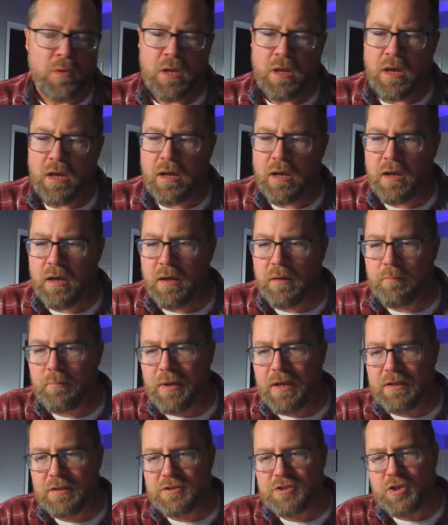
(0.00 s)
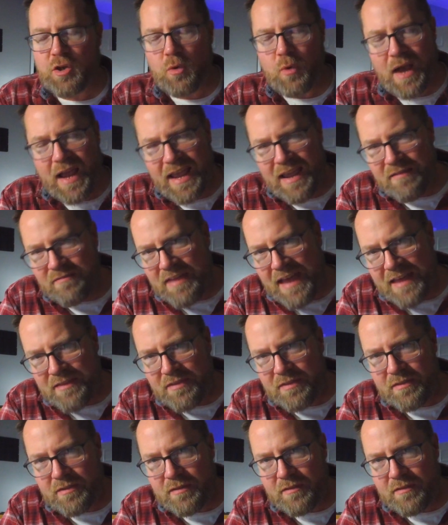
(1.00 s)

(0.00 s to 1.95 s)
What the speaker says: But so I have that